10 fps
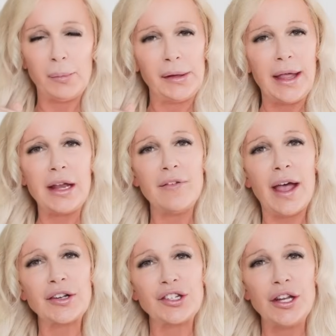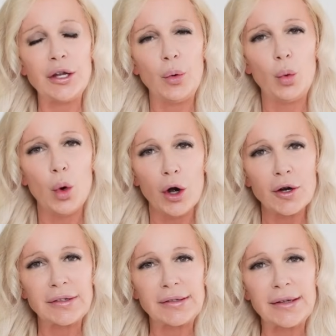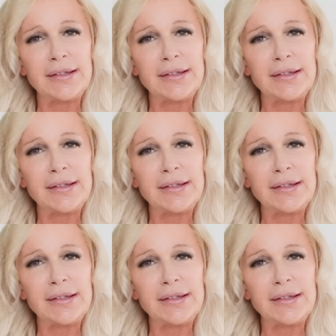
plan of action works.